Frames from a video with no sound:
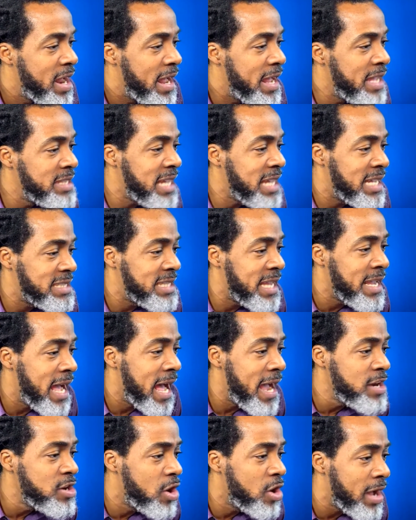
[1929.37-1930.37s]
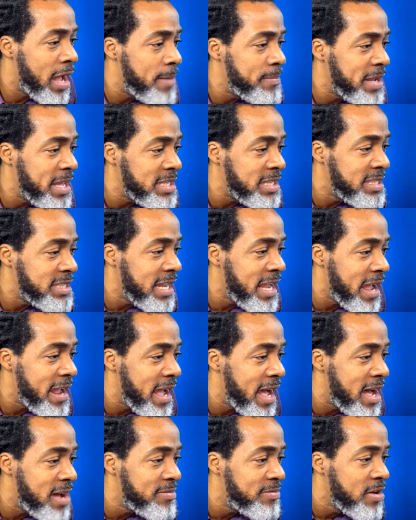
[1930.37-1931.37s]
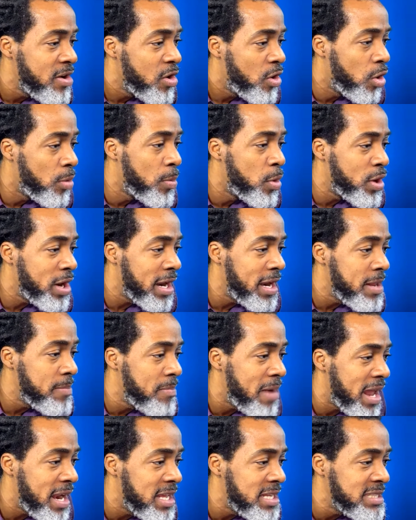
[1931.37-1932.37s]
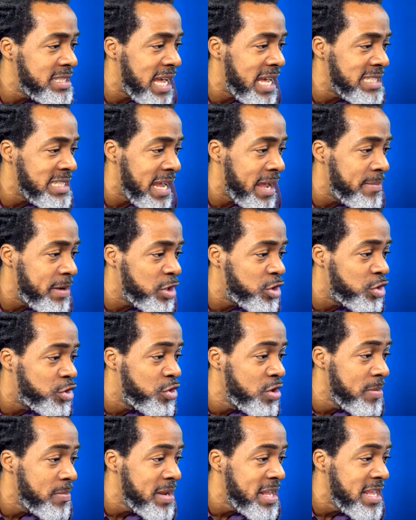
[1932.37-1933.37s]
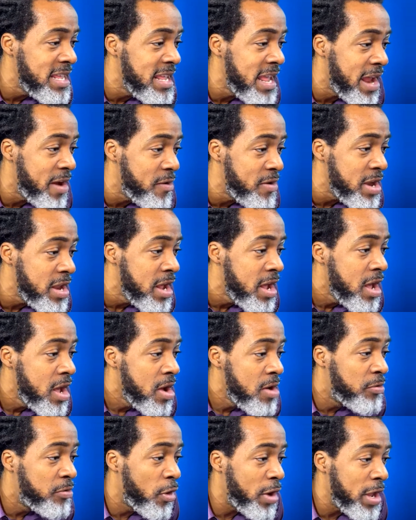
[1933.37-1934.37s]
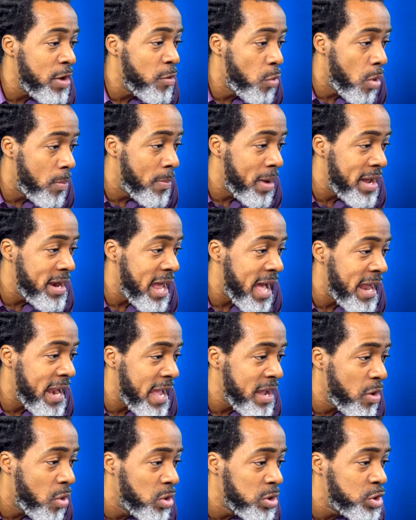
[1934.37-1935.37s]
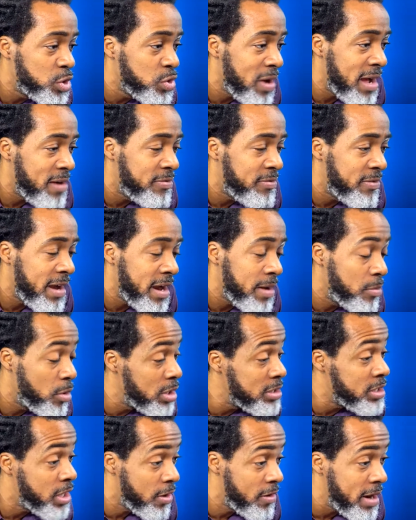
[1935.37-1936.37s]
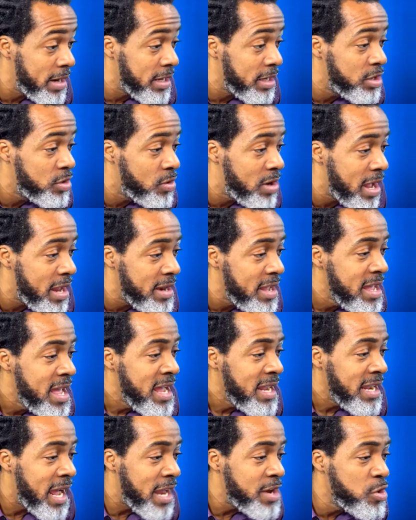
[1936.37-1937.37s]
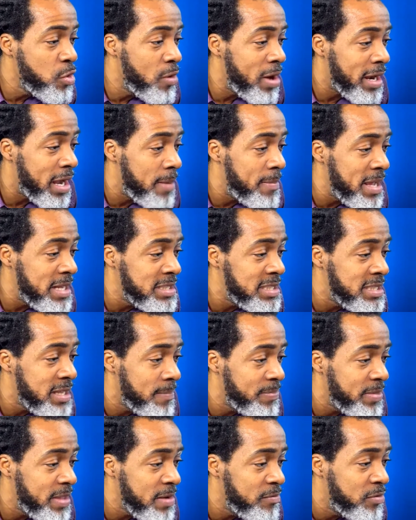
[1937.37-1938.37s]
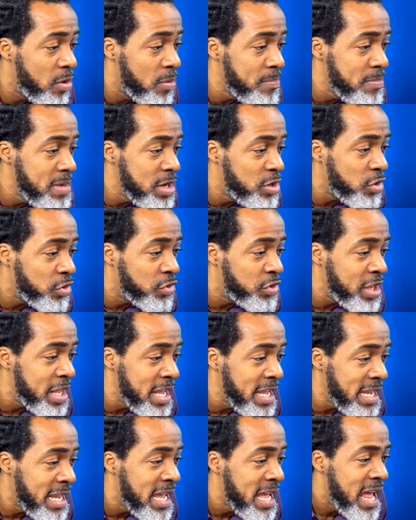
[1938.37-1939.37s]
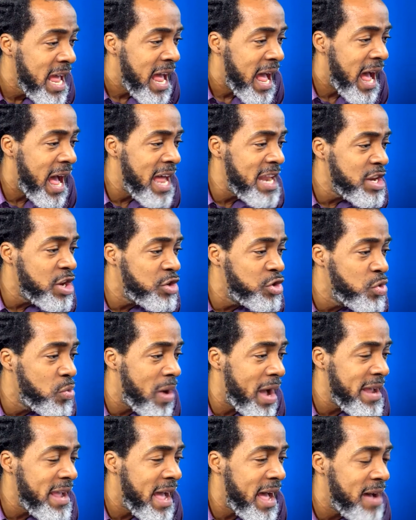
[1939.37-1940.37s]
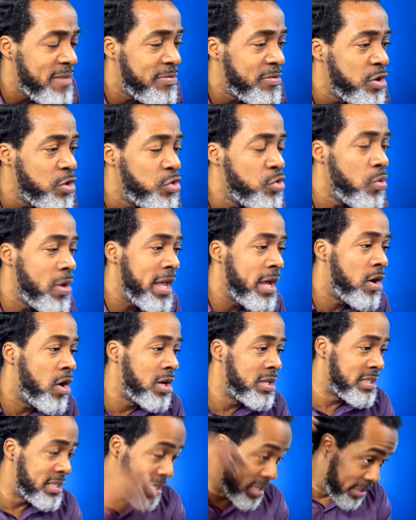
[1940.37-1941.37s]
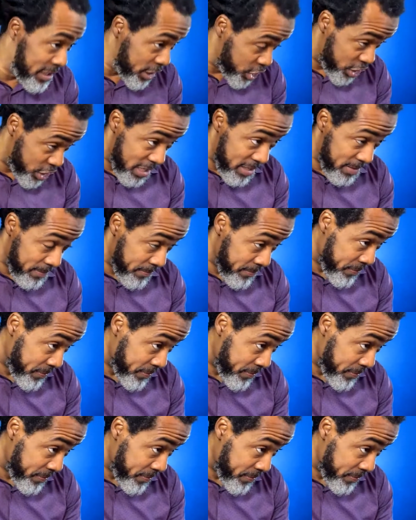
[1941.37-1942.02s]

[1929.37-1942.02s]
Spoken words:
is asking, hi, Doc, I'm guessing I have hormonal imbalance as I am extremely hairy for a woman and I also have fibroids. Correct, you can. Can you recommend something for me to take? And do I have to do a consultation?